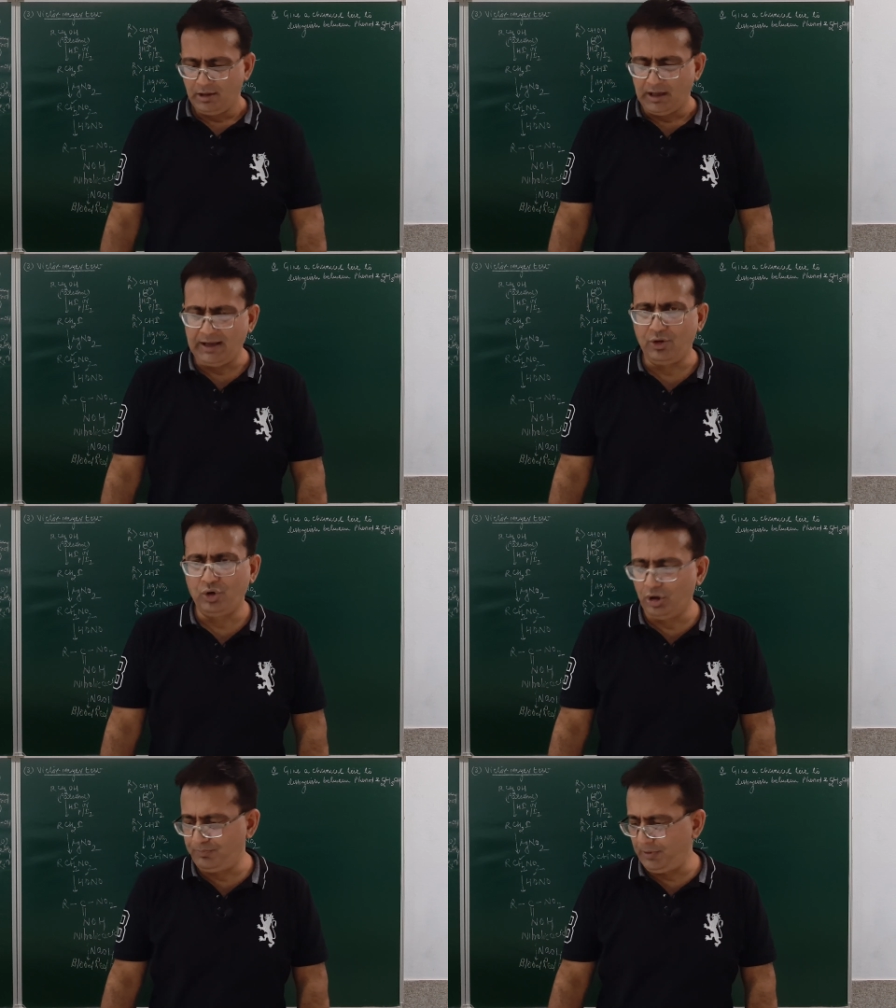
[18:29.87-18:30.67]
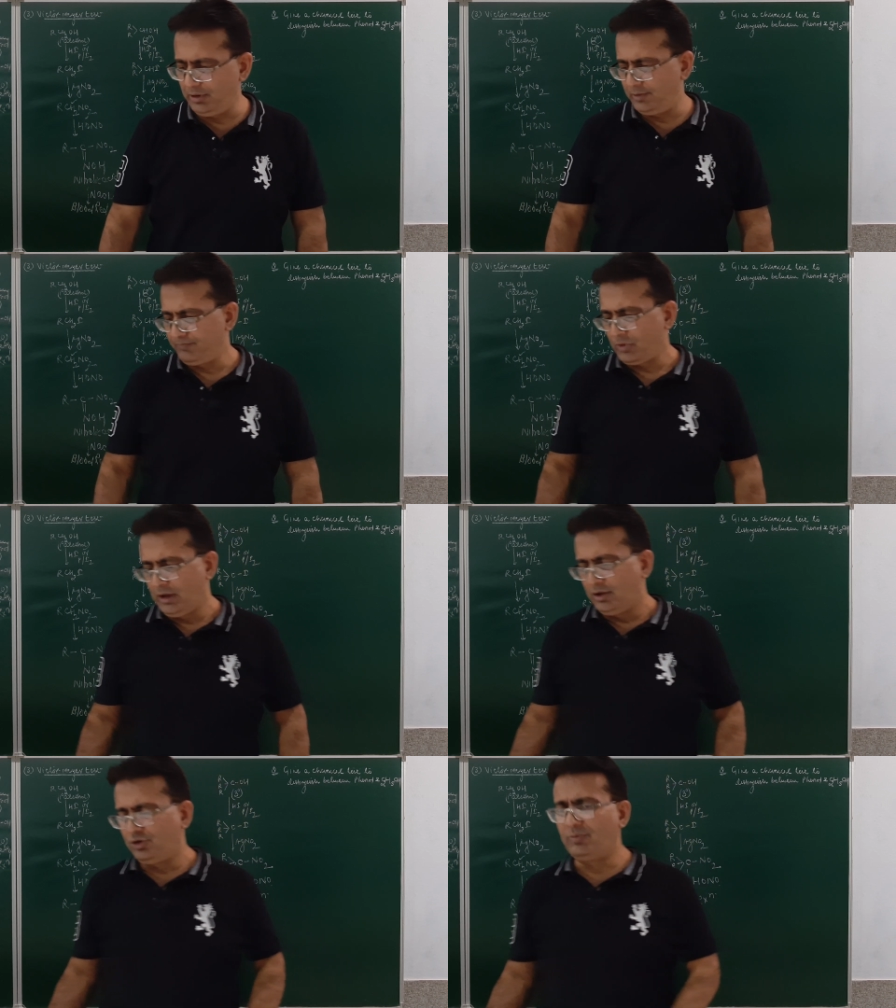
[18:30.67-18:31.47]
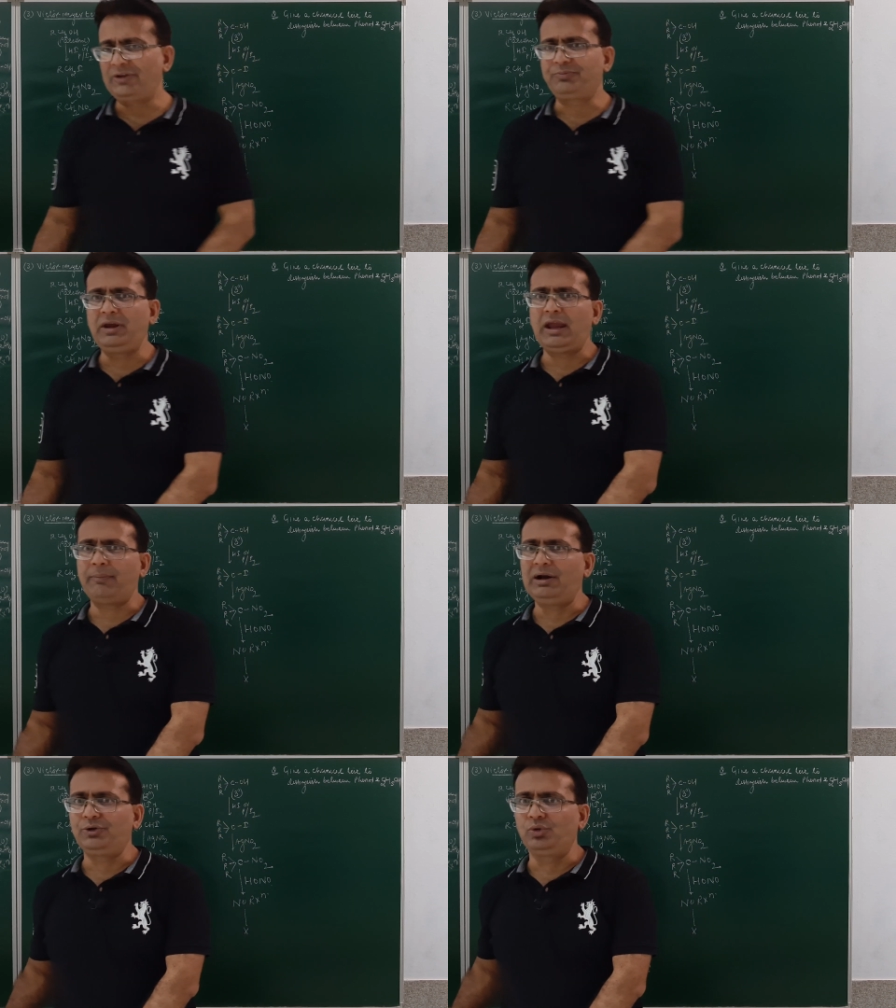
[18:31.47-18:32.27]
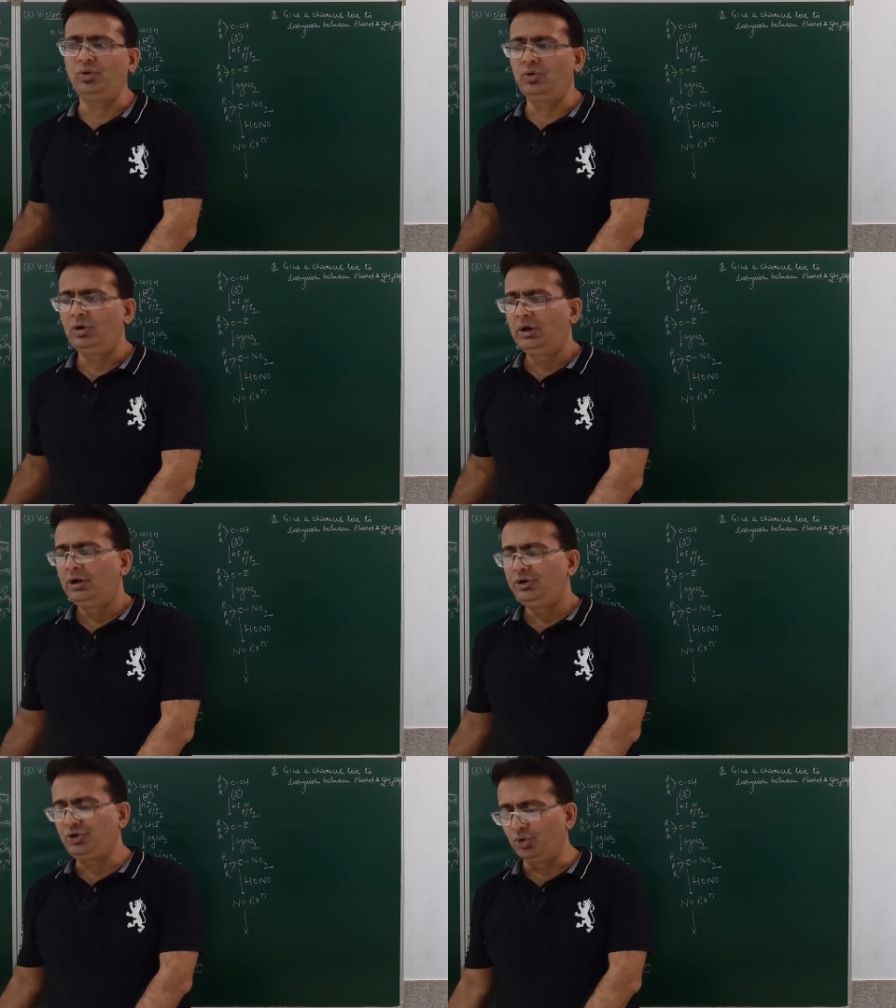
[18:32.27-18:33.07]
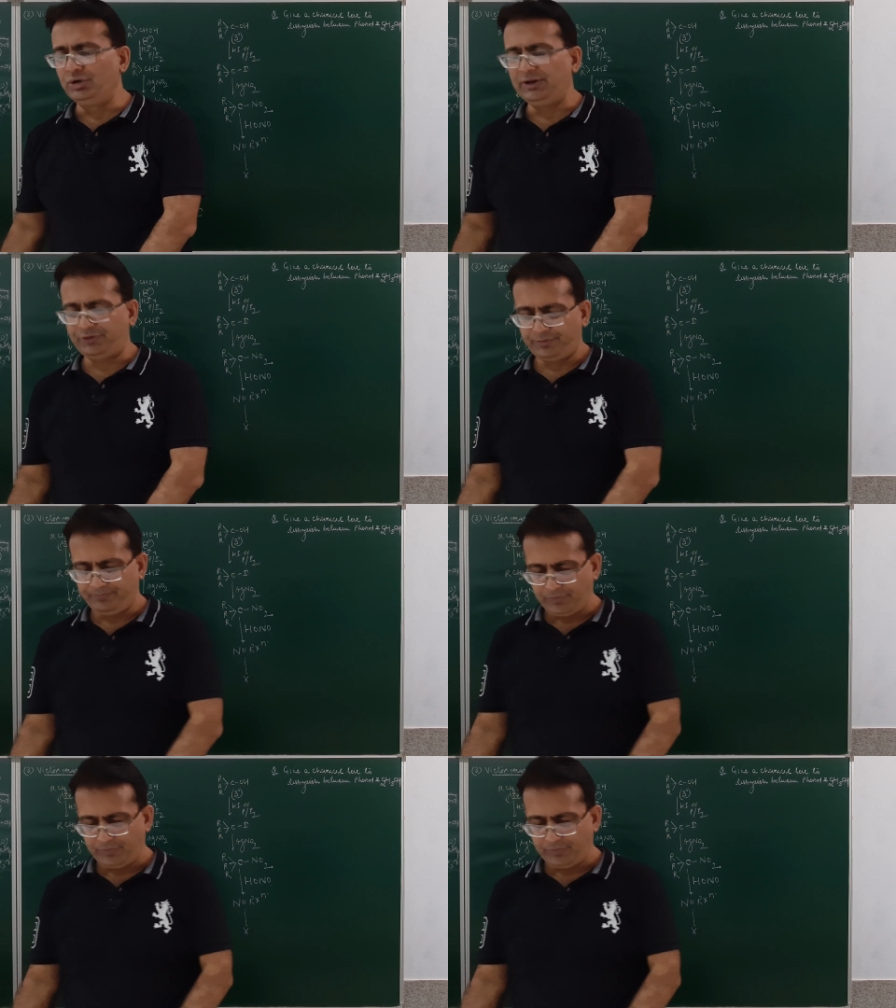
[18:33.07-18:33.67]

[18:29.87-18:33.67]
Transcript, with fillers: I hope uh, you must be able to do this.